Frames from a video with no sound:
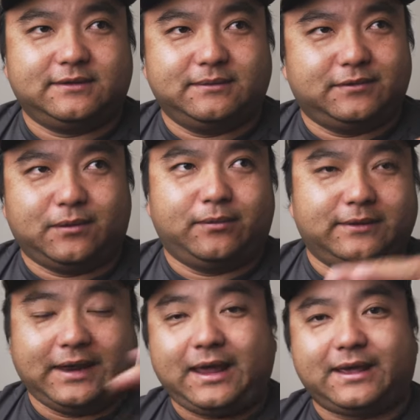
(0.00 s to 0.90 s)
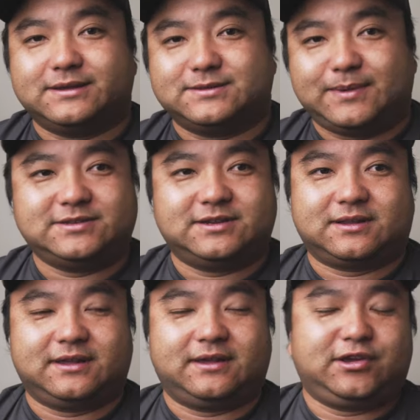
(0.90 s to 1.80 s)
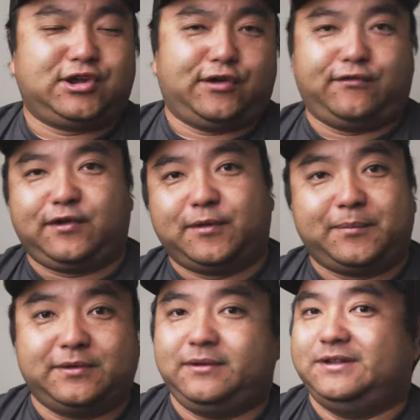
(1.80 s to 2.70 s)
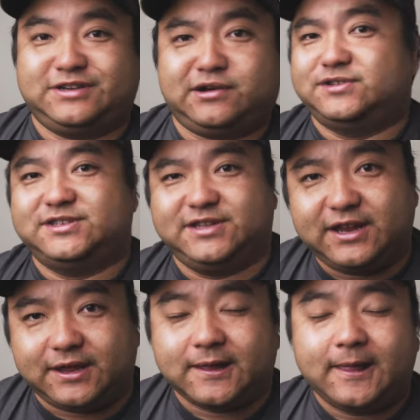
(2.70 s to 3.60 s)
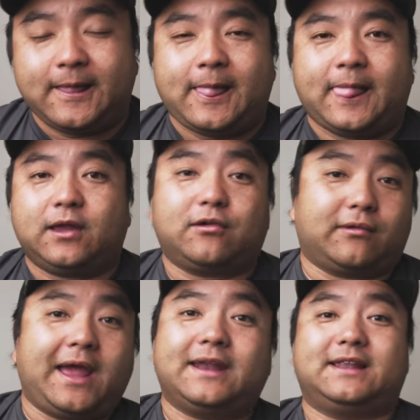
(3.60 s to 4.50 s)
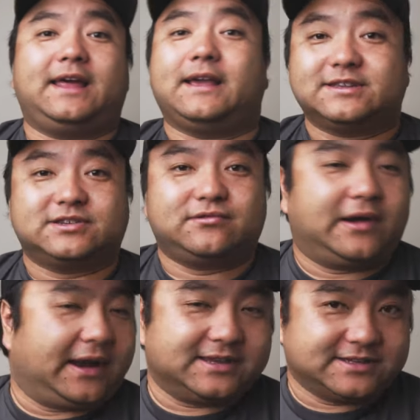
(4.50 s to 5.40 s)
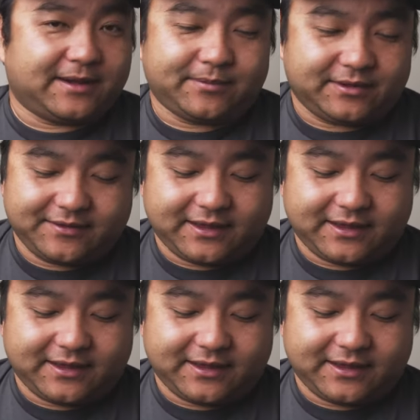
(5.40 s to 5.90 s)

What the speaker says: lake is basically covering up an entire city. Grand Lake is a great example of